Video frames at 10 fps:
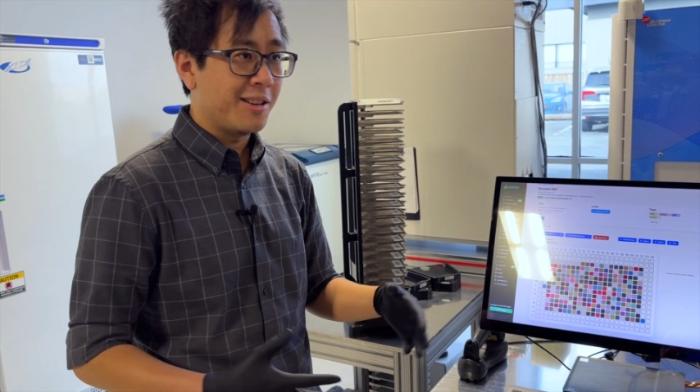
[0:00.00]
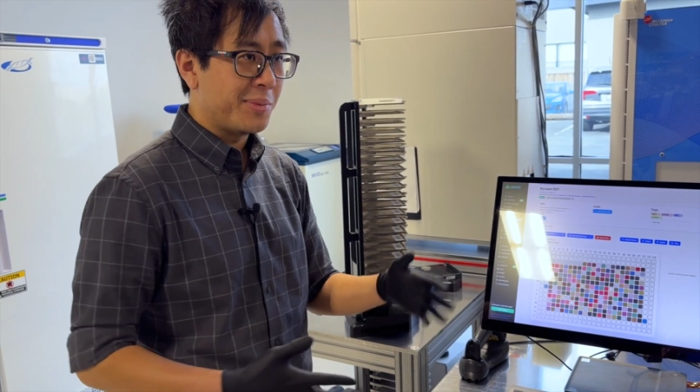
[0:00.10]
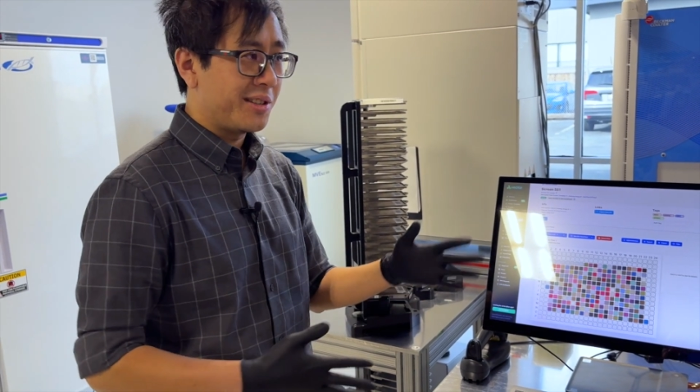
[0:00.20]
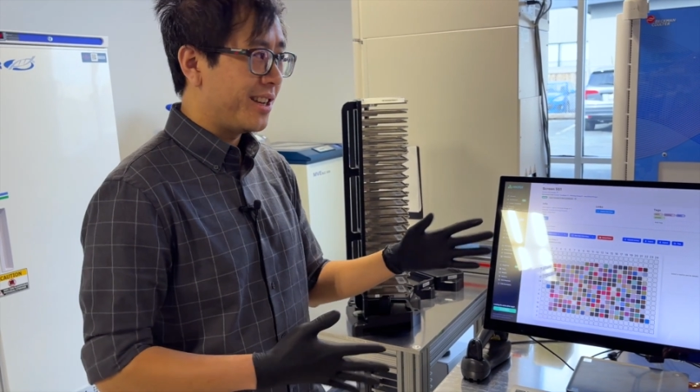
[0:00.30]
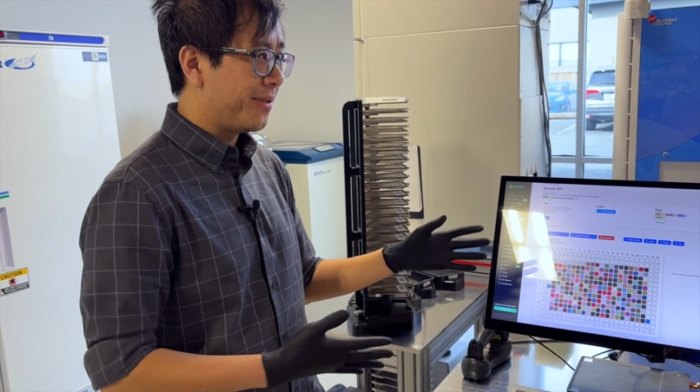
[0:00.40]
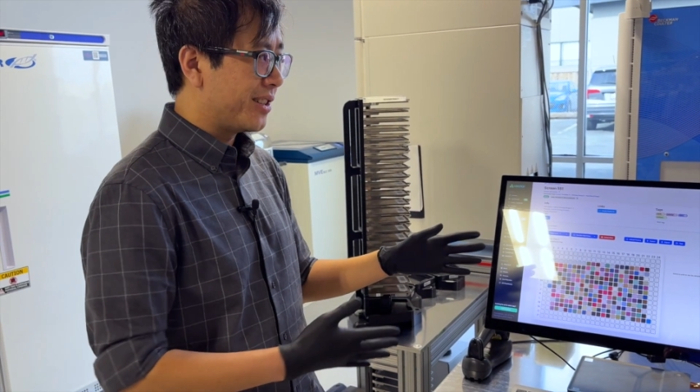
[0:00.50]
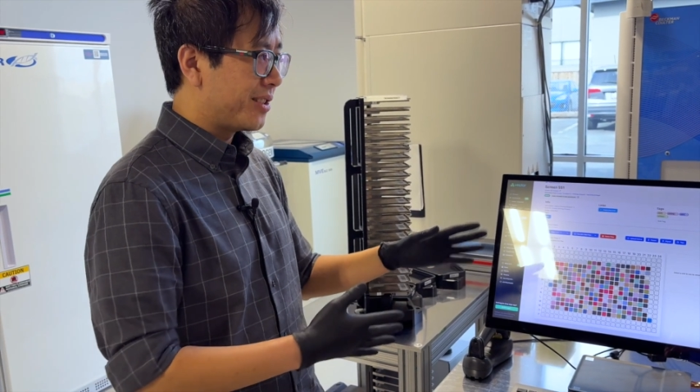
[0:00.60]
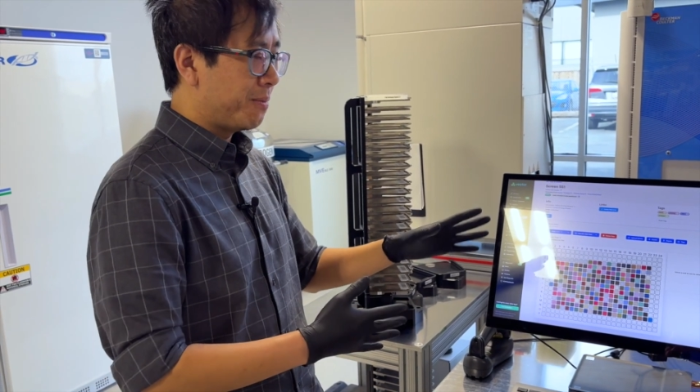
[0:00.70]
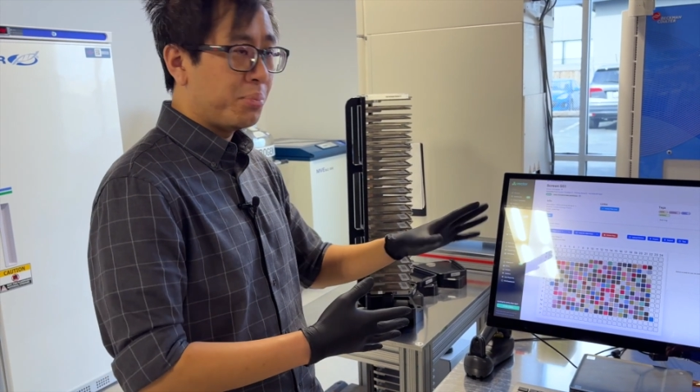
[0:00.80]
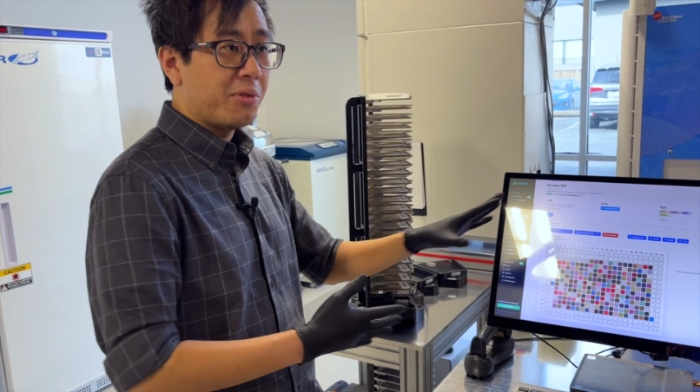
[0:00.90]
but to even
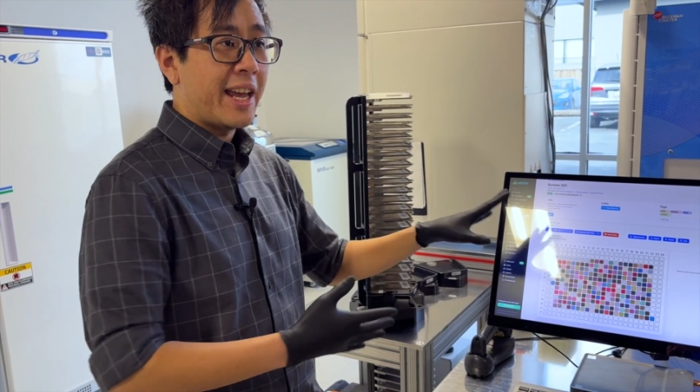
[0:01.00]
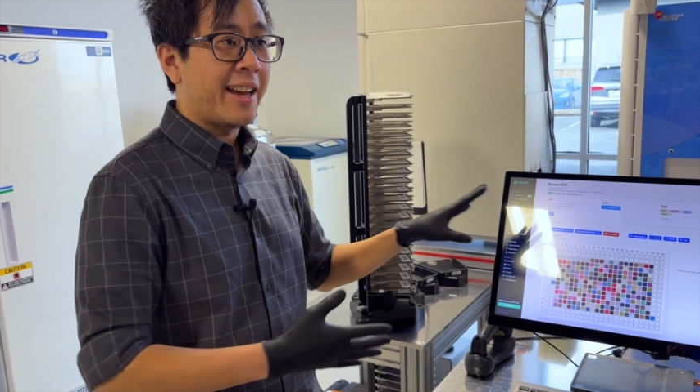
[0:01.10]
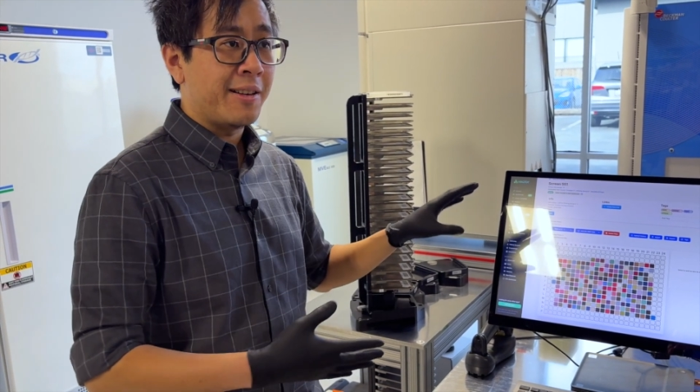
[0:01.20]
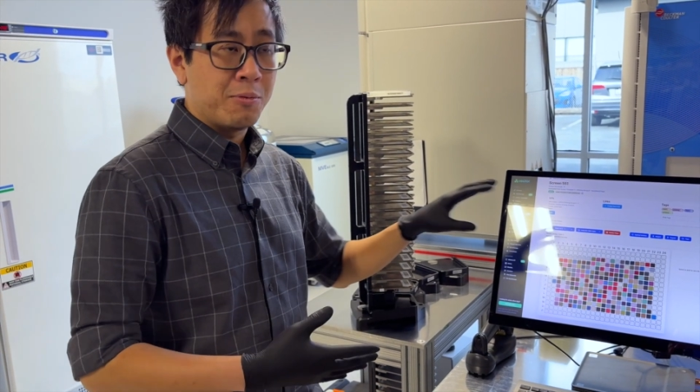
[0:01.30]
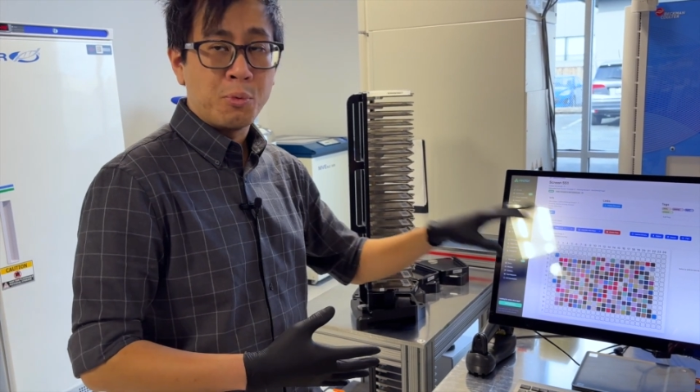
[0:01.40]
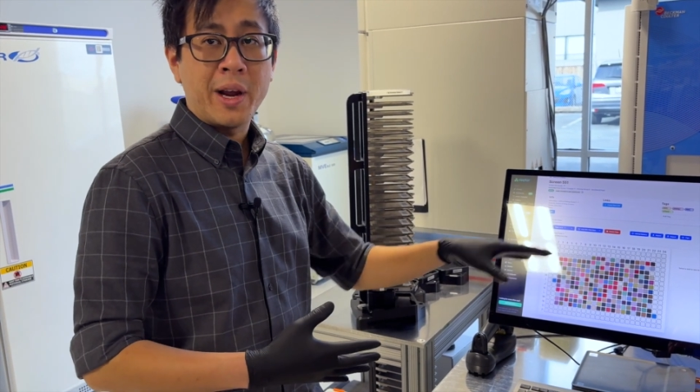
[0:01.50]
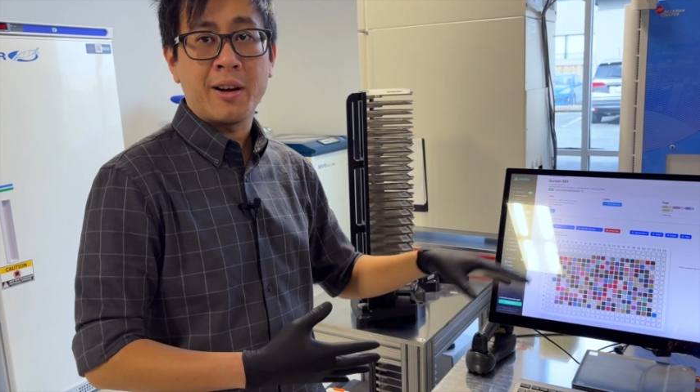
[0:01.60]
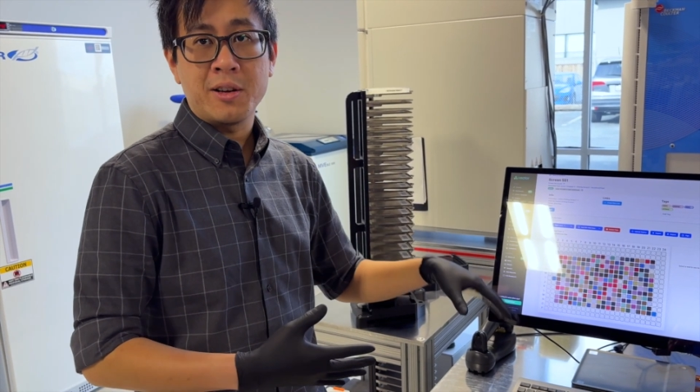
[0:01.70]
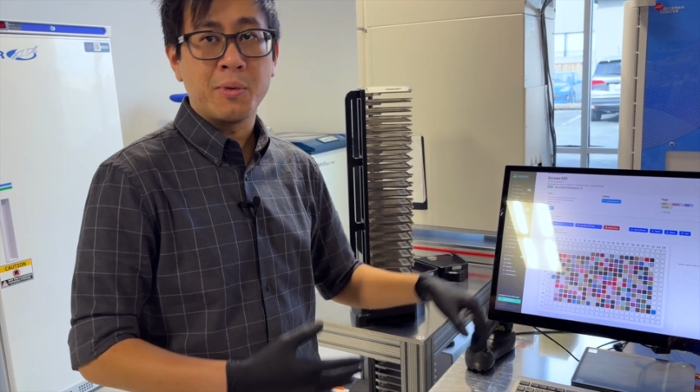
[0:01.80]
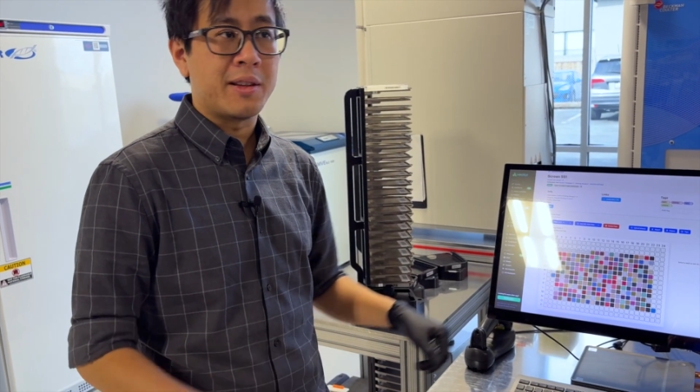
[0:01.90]
just plan where
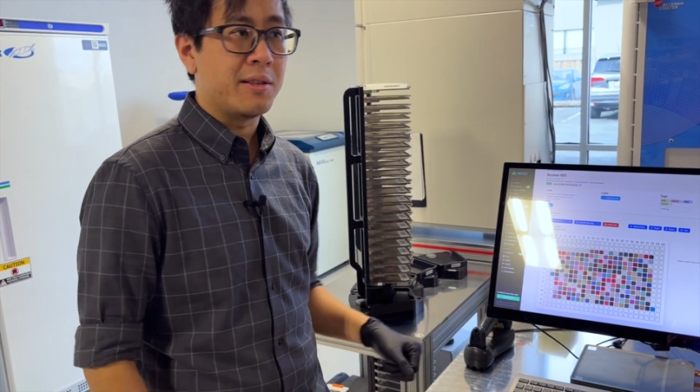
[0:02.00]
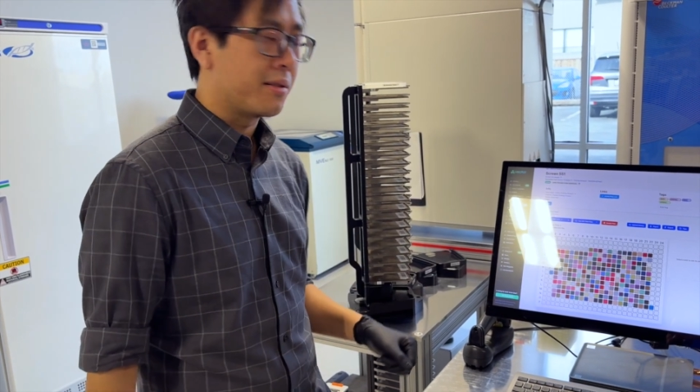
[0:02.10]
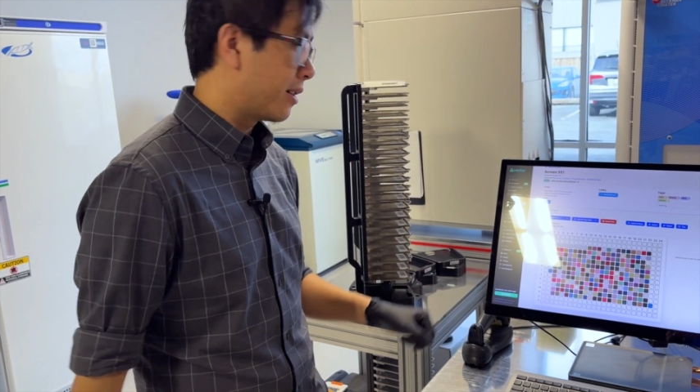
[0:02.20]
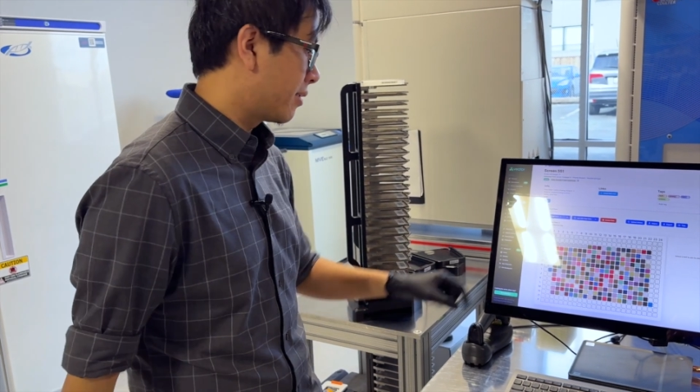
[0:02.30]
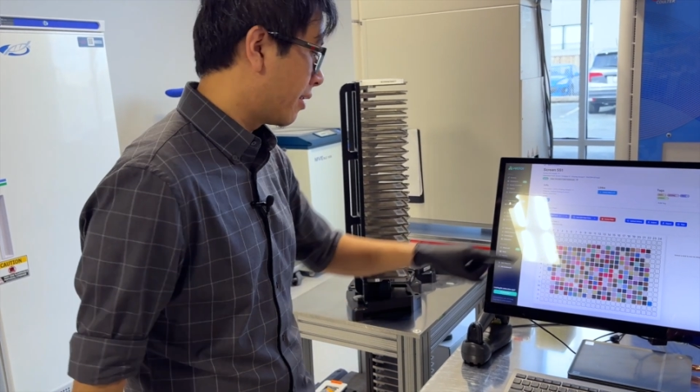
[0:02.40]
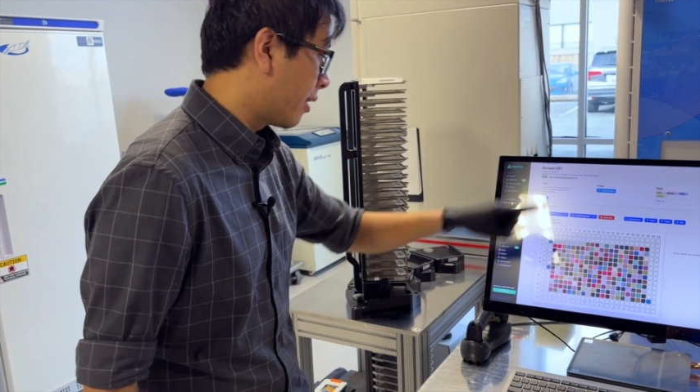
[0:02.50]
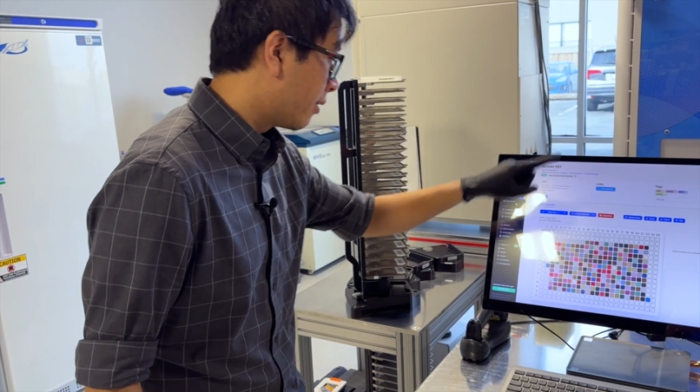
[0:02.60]
you want these drugs to go.